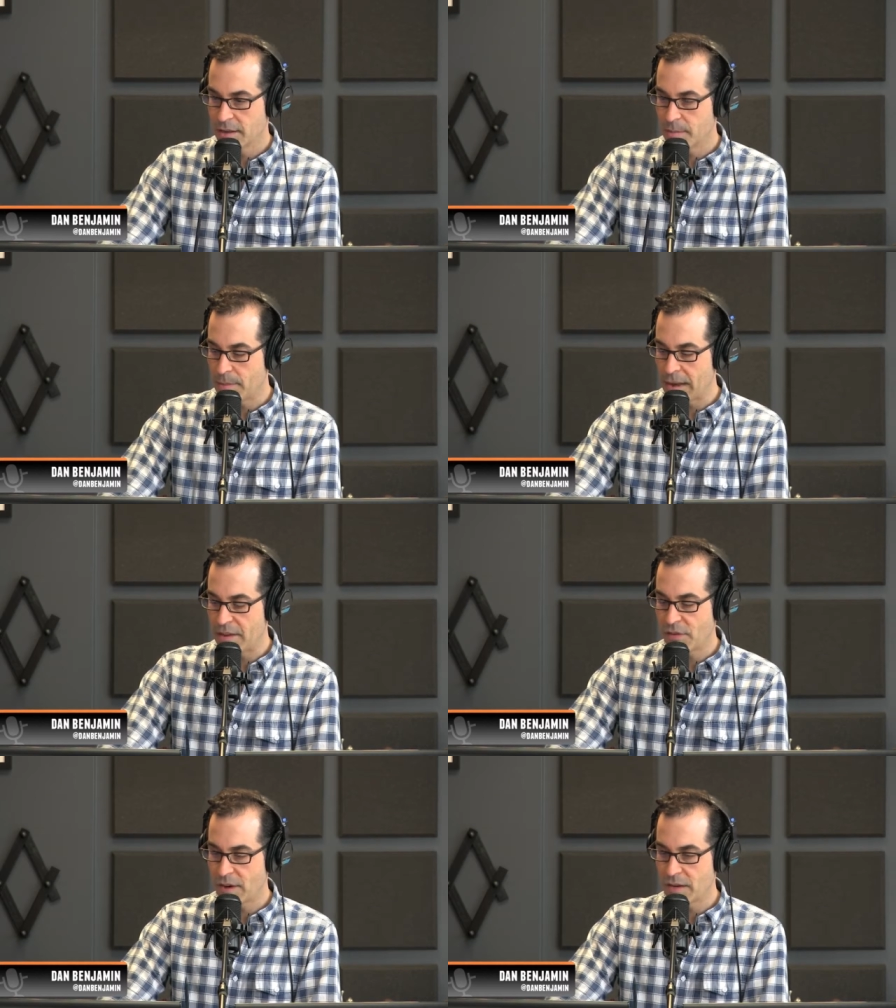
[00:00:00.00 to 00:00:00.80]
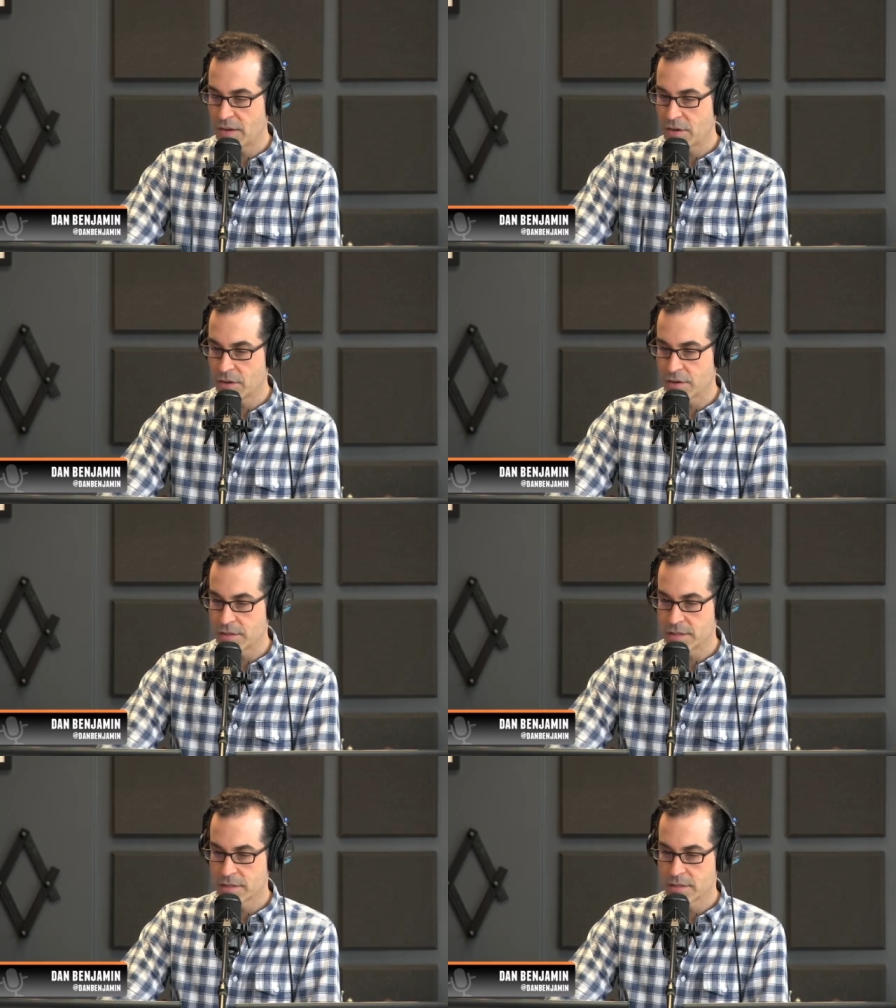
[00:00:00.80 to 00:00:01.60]
my friend and
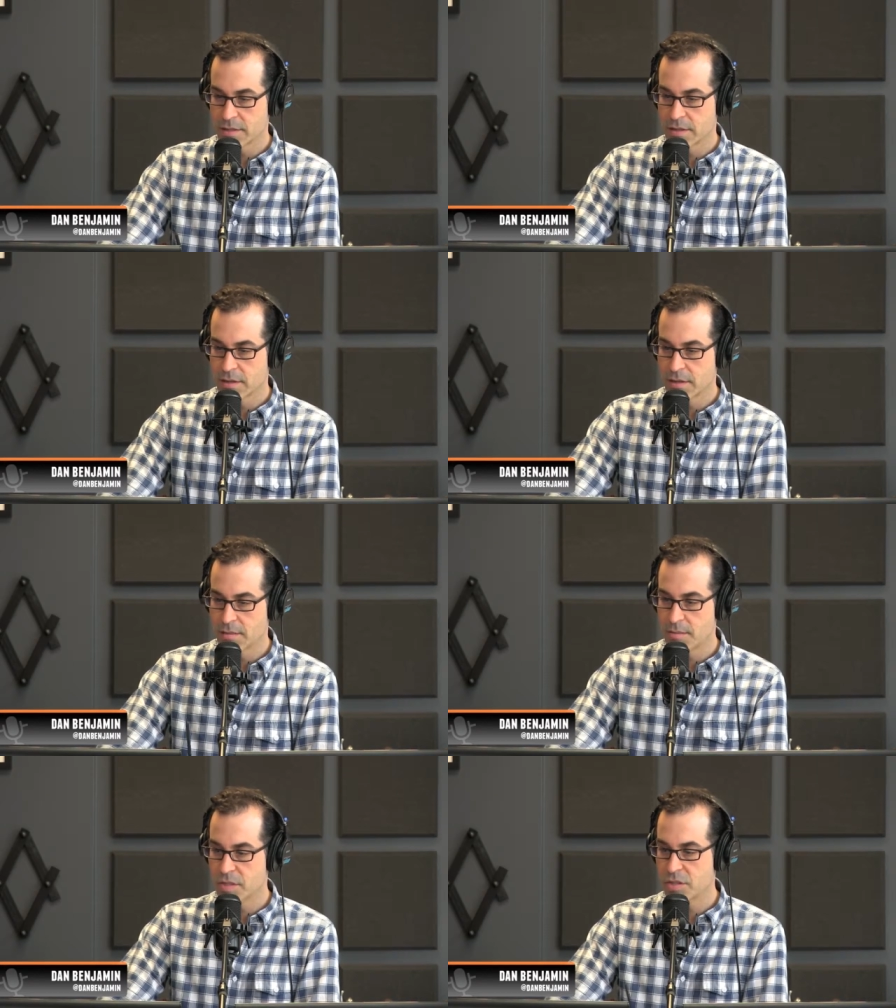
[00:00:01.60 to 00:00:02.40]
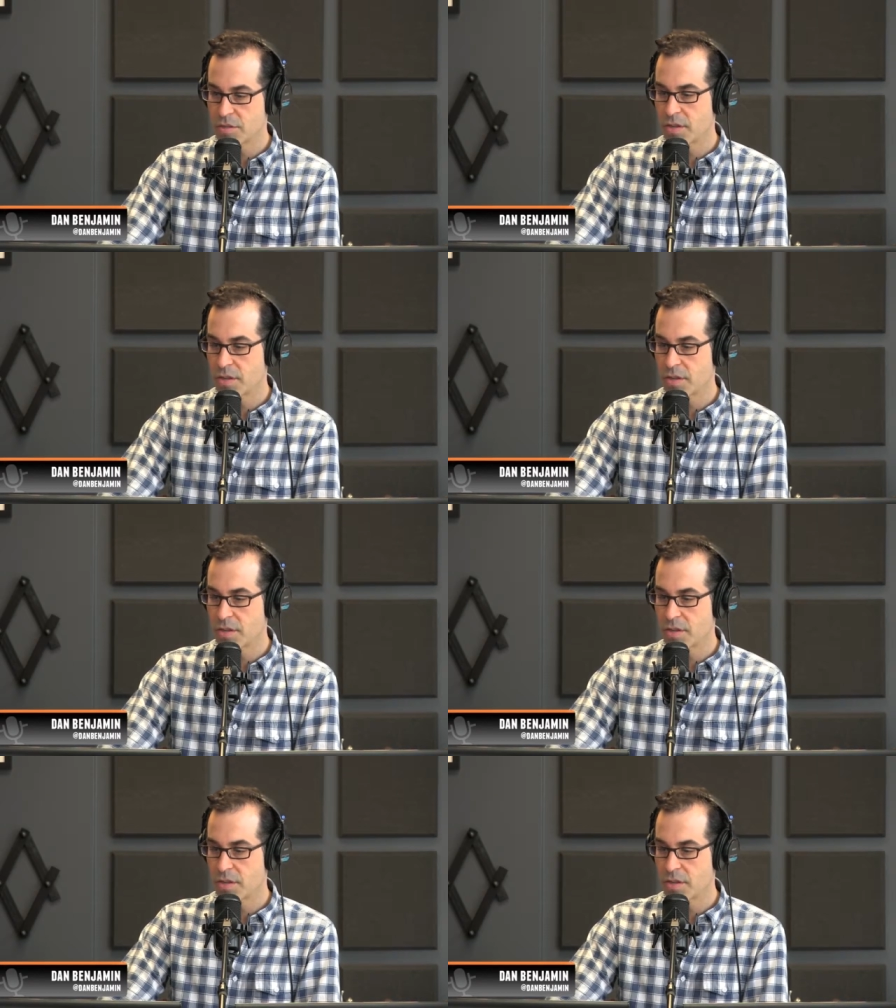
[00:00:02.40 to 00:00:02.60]
yours, Mr.